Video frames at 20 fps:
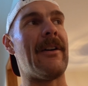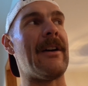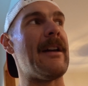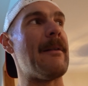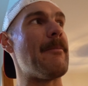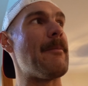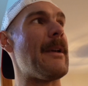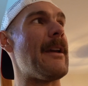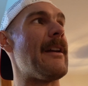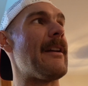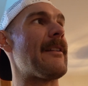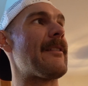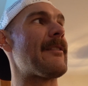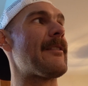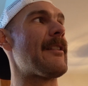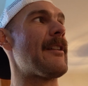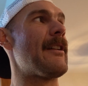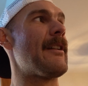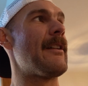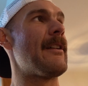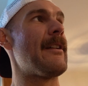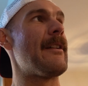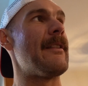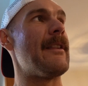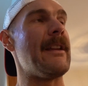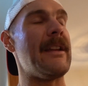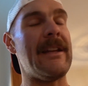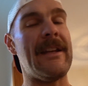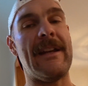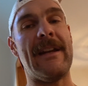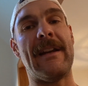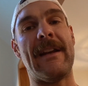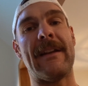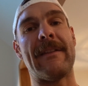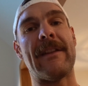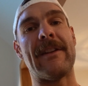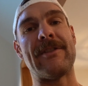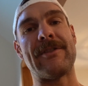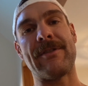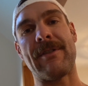It makes the eating,
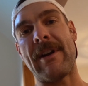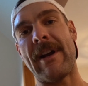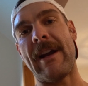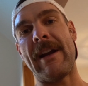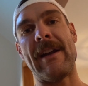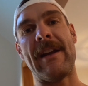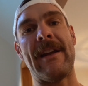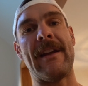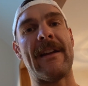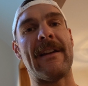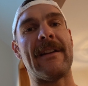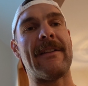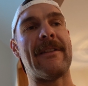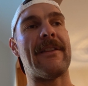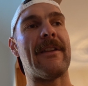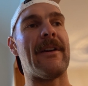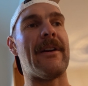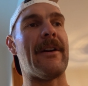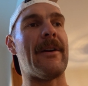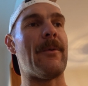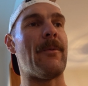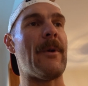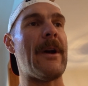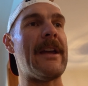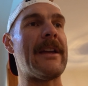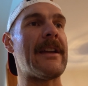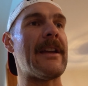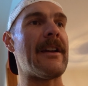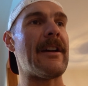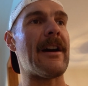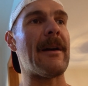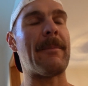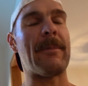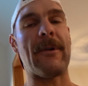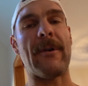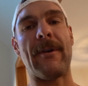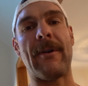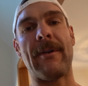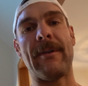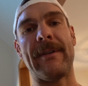the training, the waking up
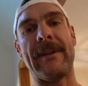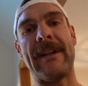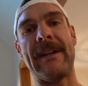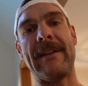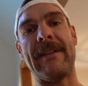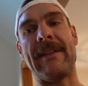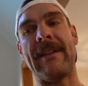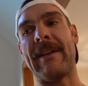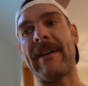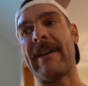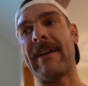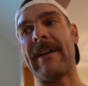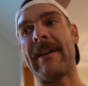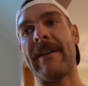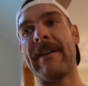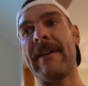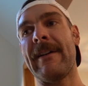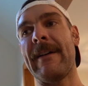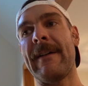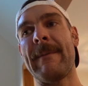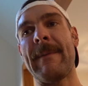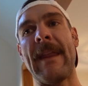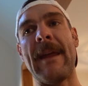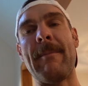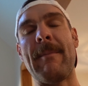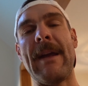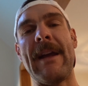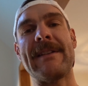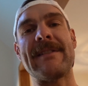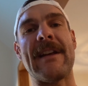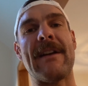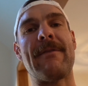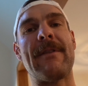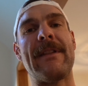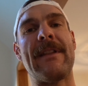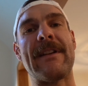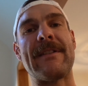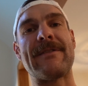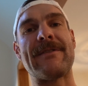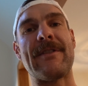early, it makes
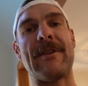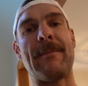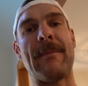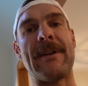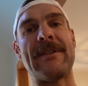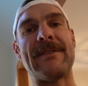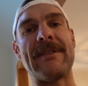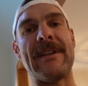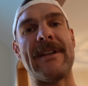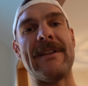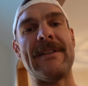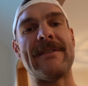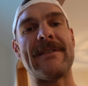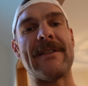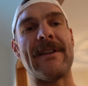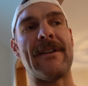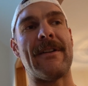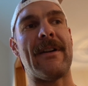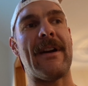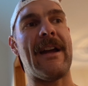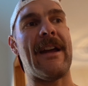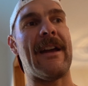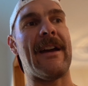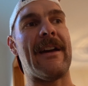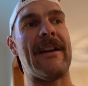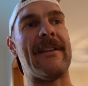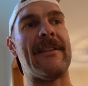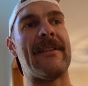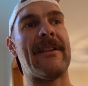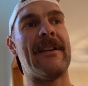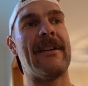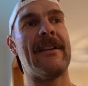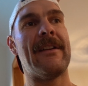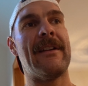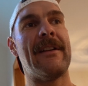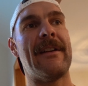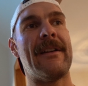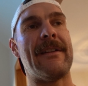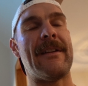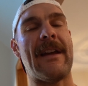everything so much easier. And
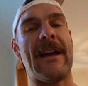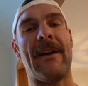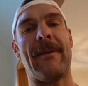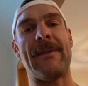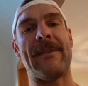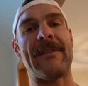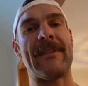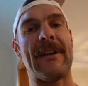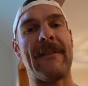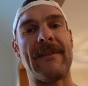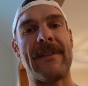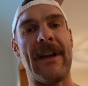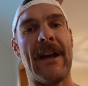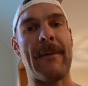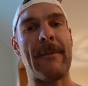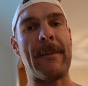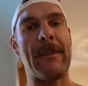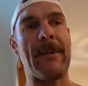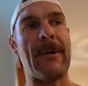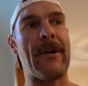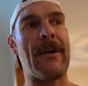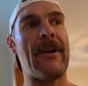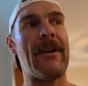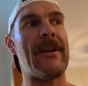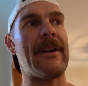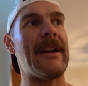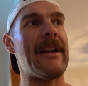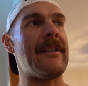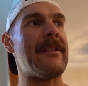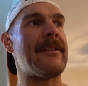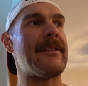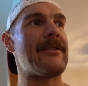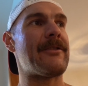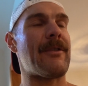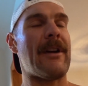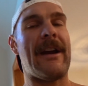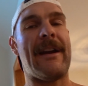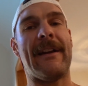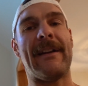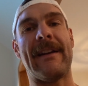now instead of time apart, it's
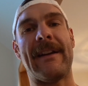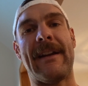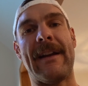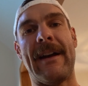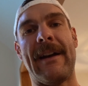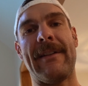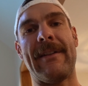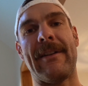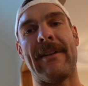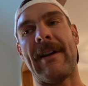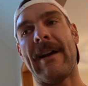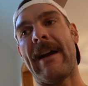training together.